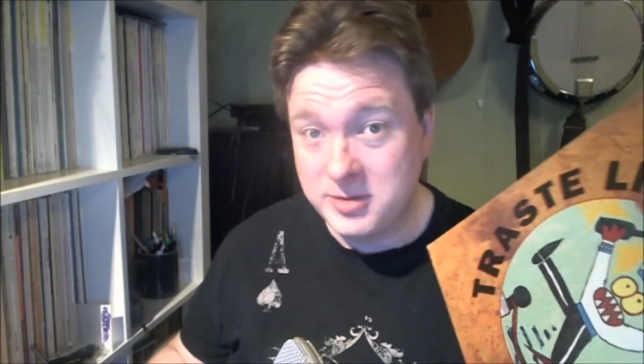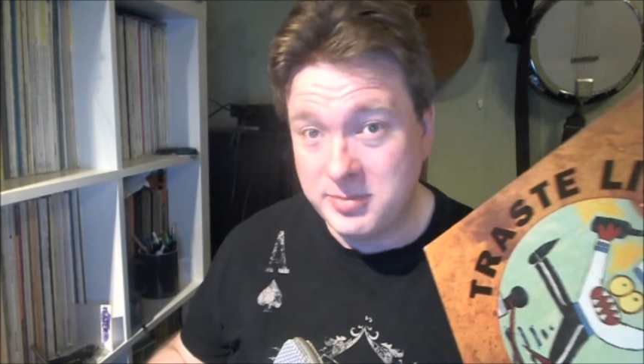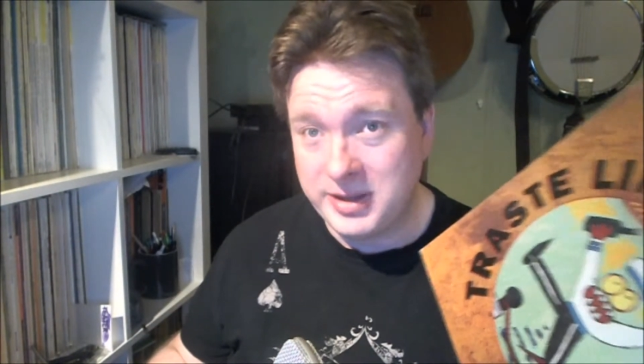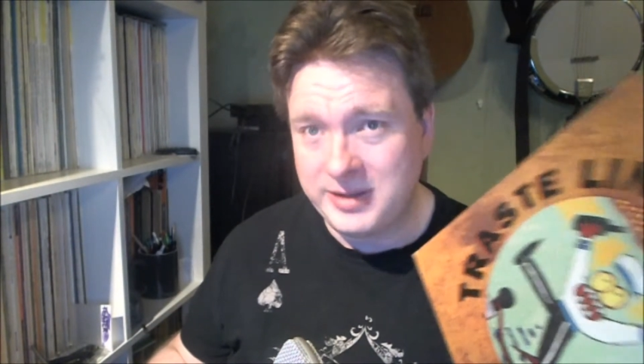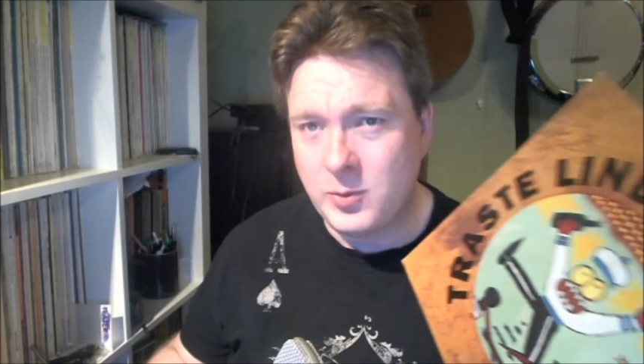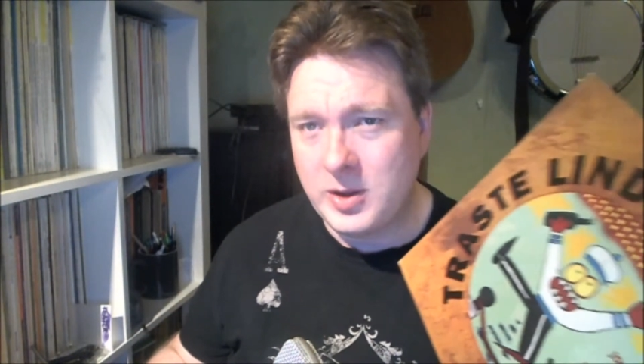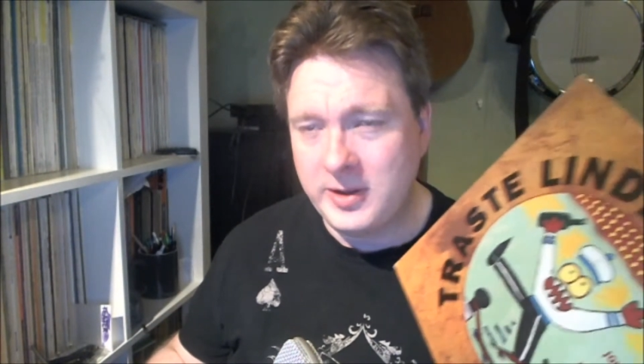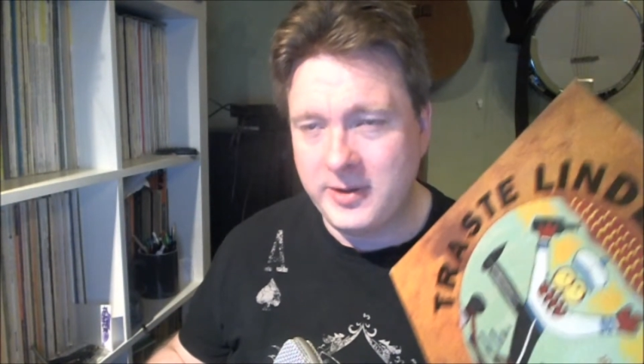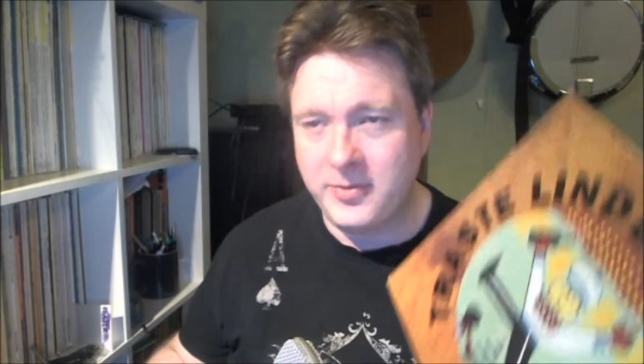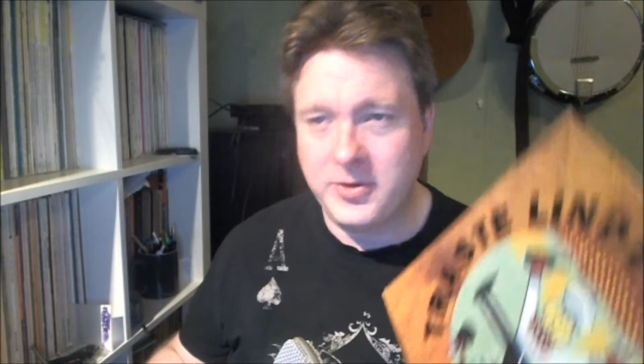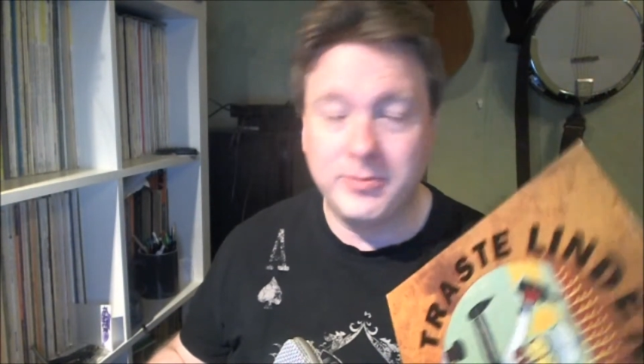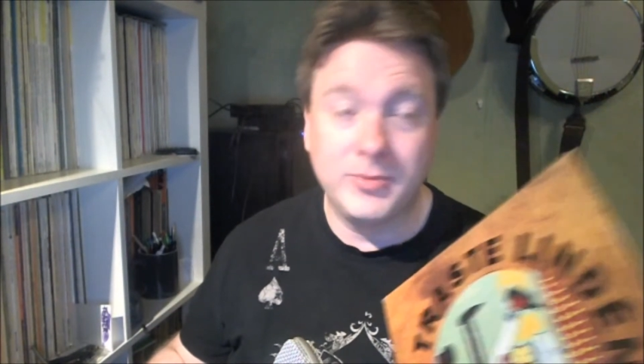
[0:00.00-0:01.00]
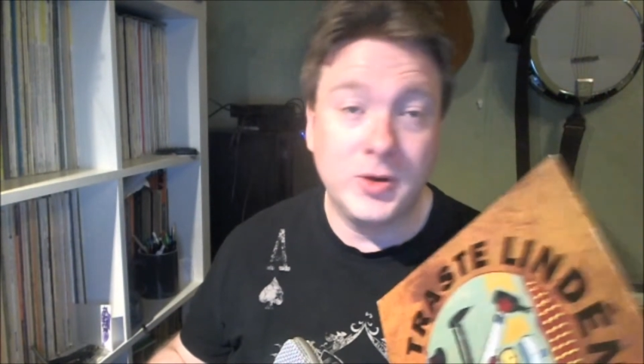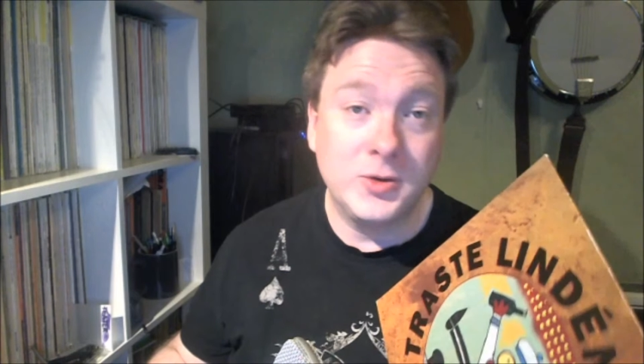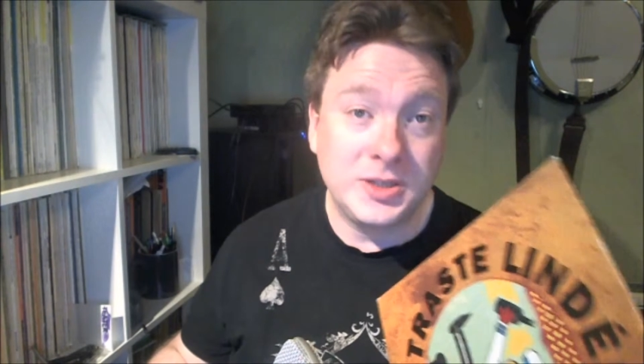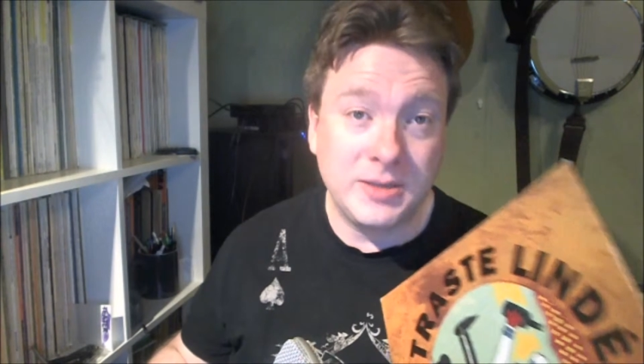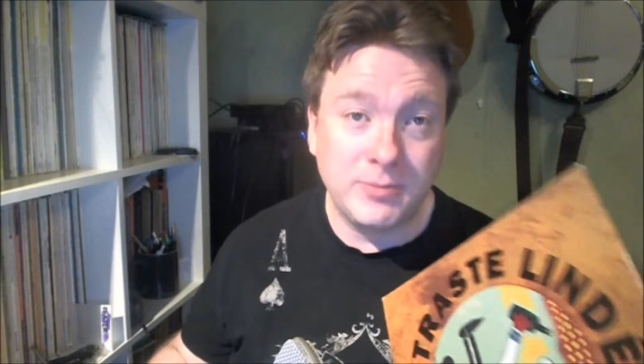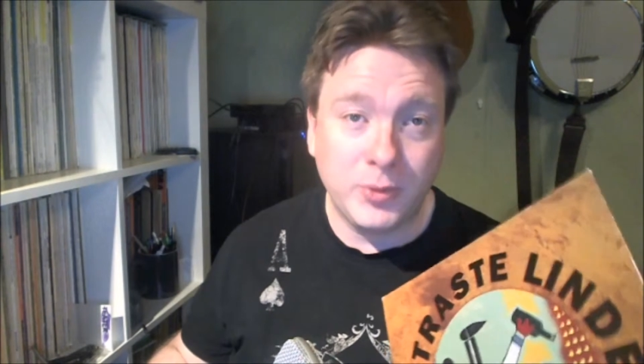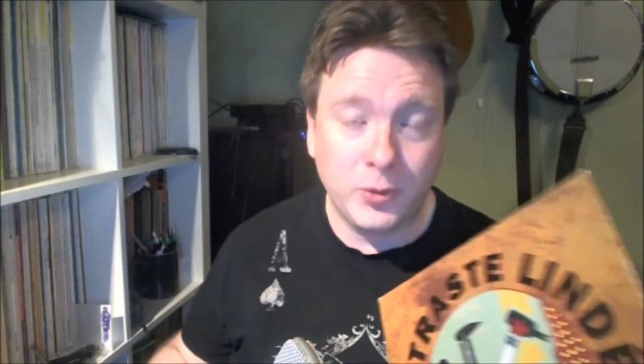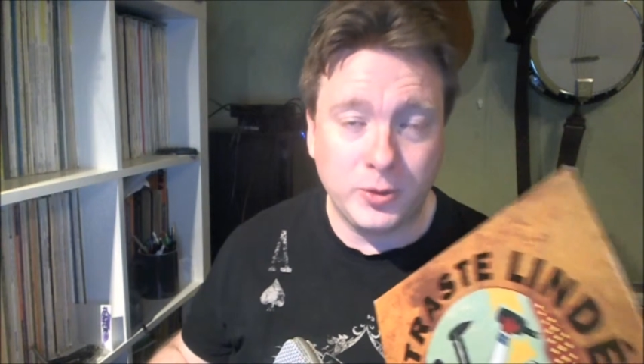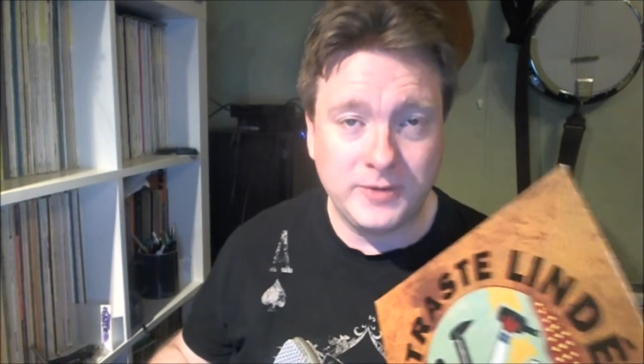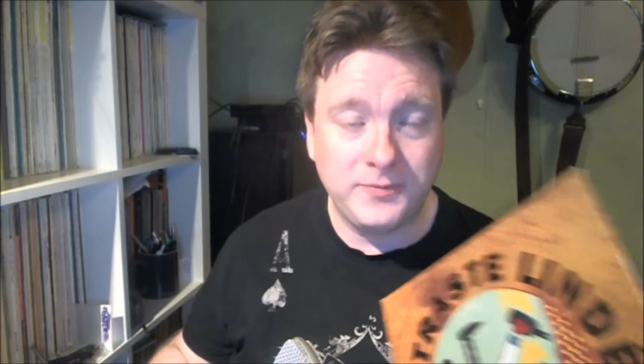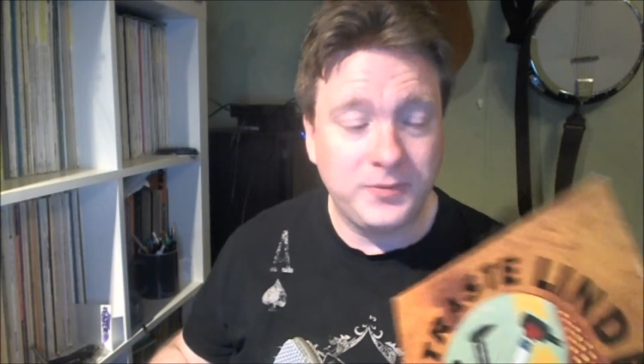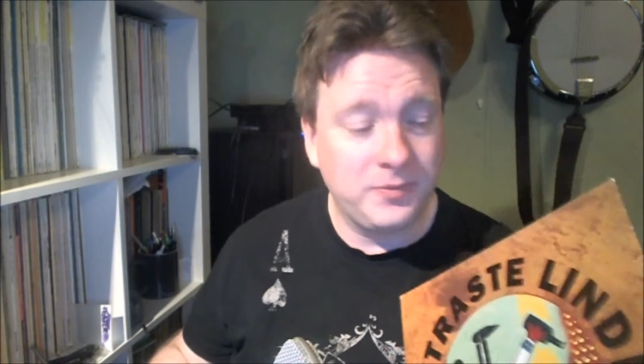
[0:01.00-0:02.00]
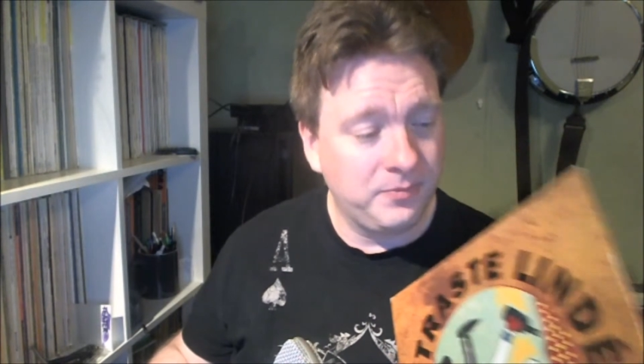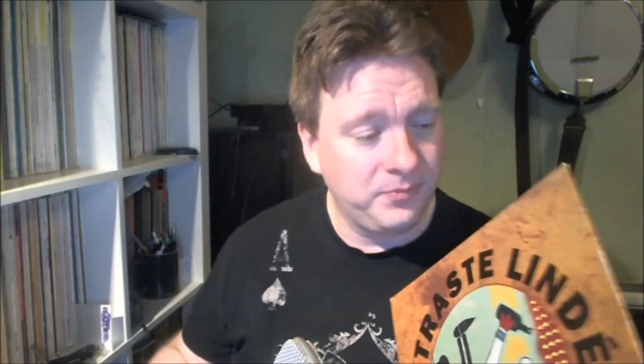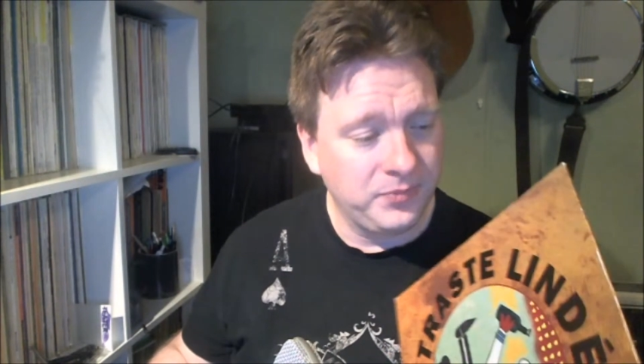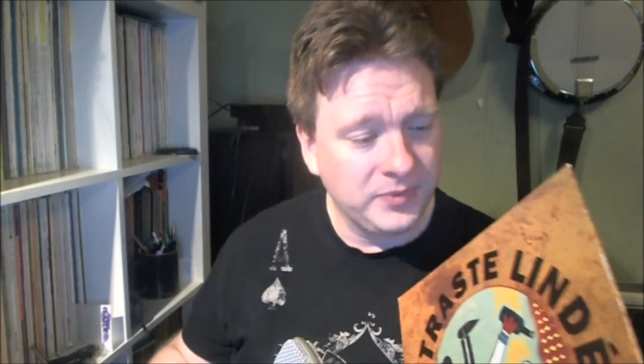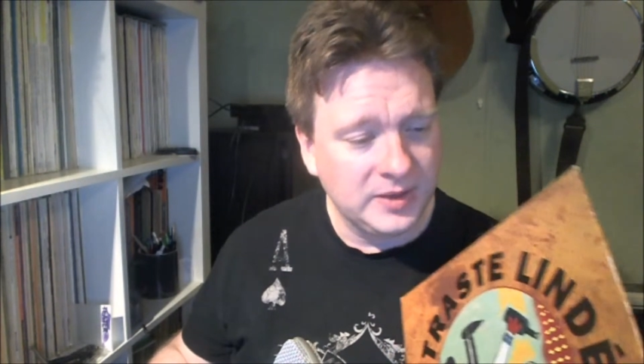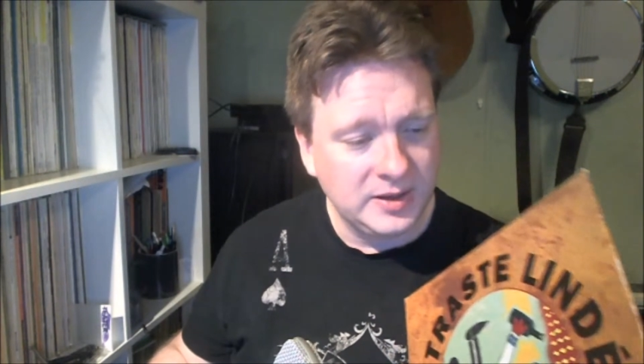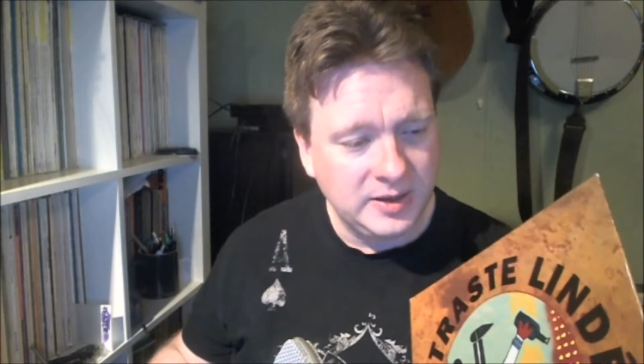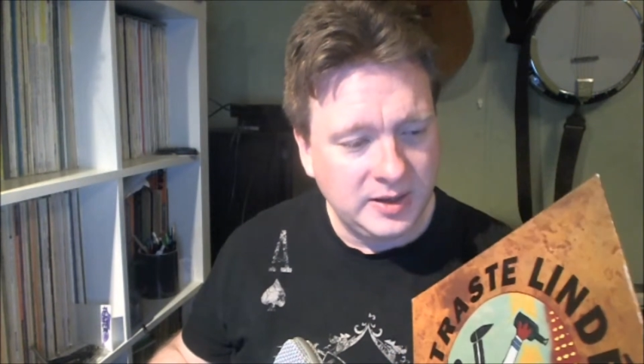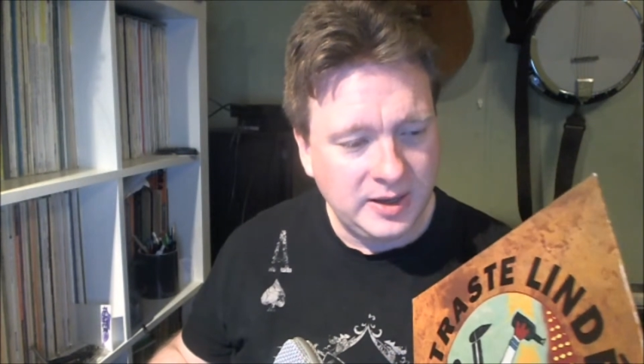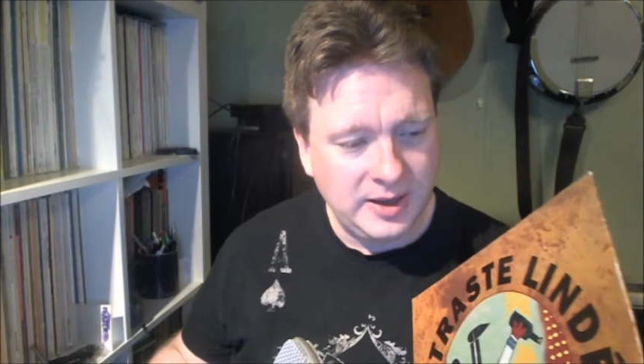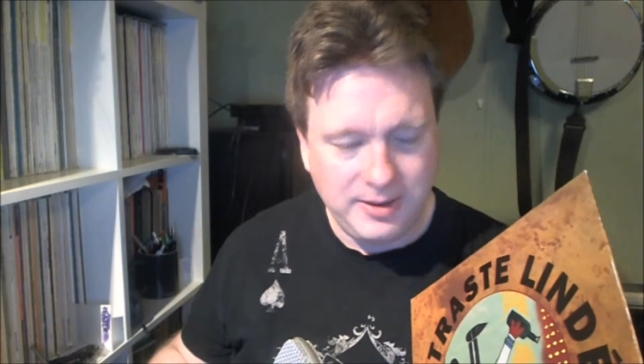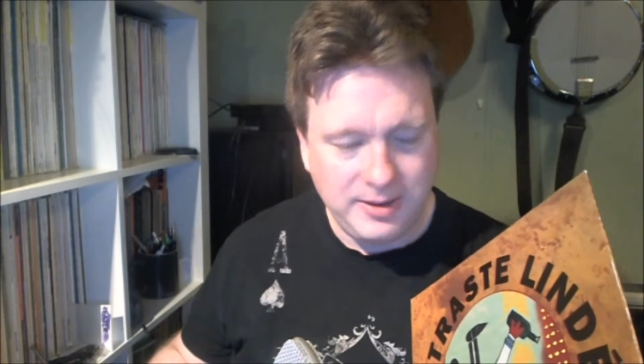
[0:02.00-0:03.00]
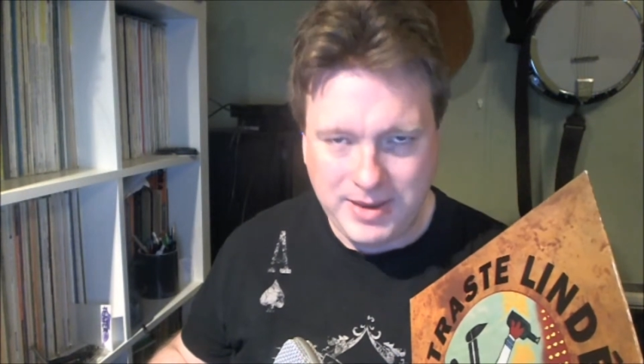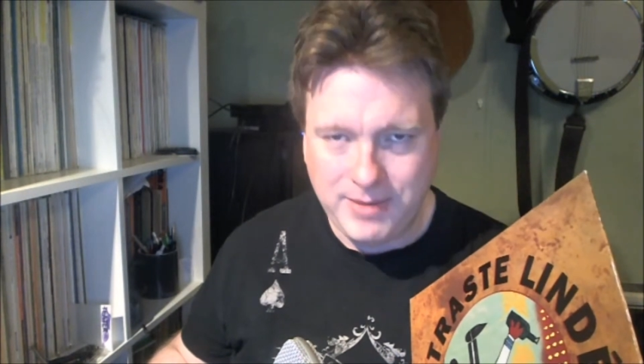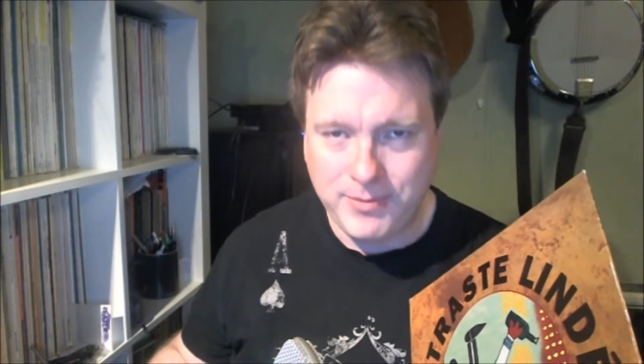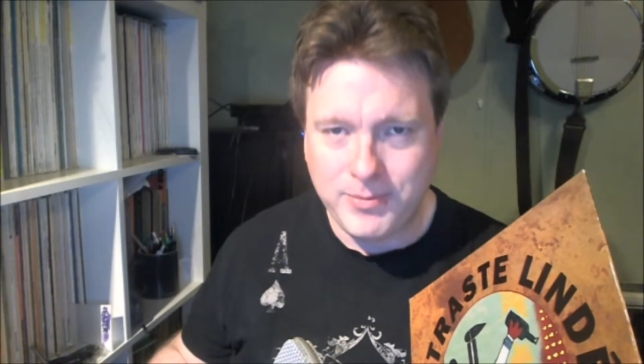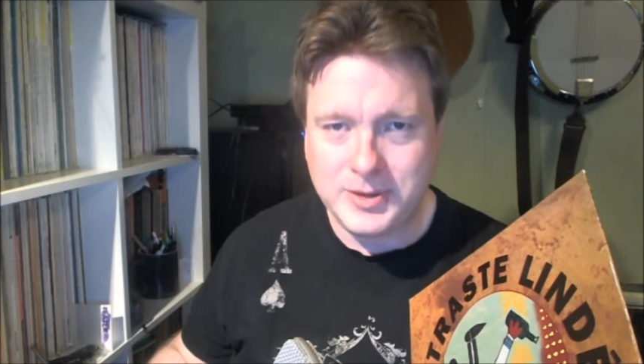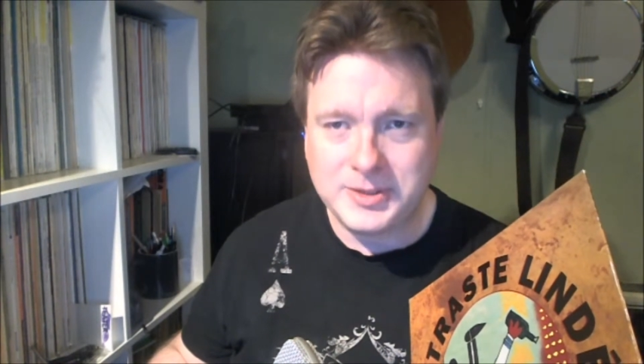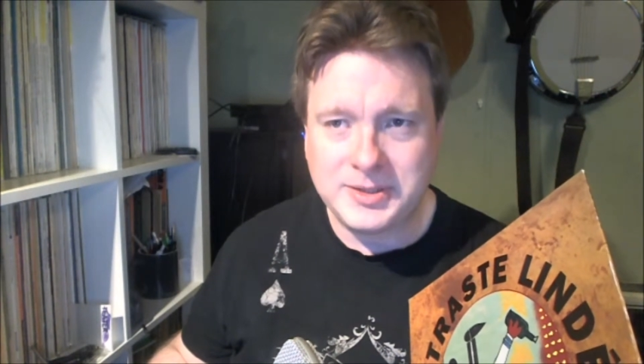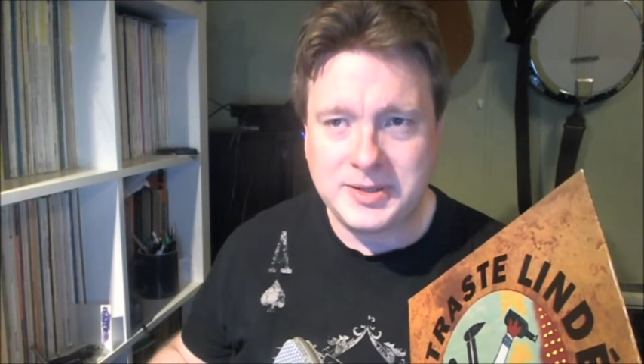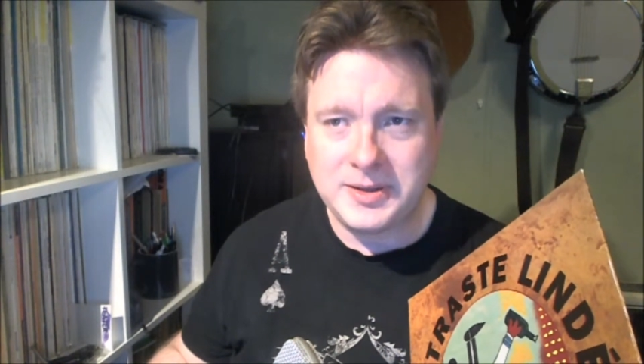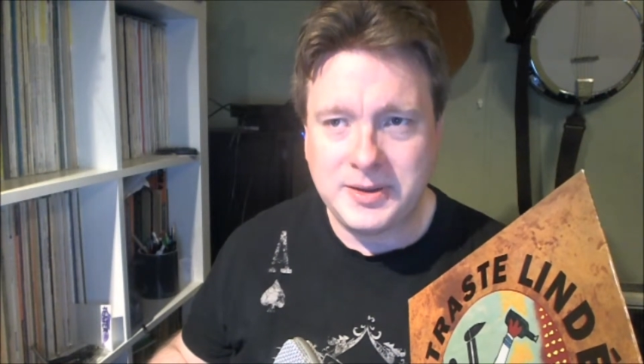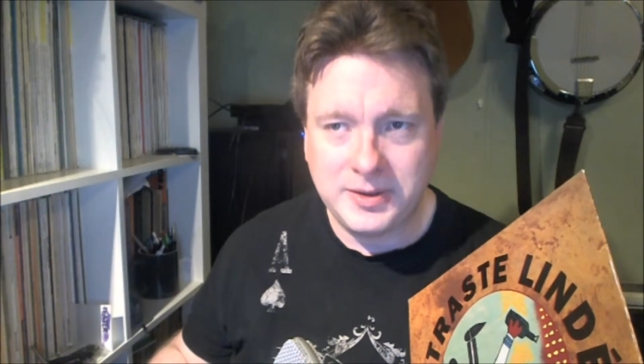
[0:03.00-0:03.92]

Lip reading: but one of their most important members,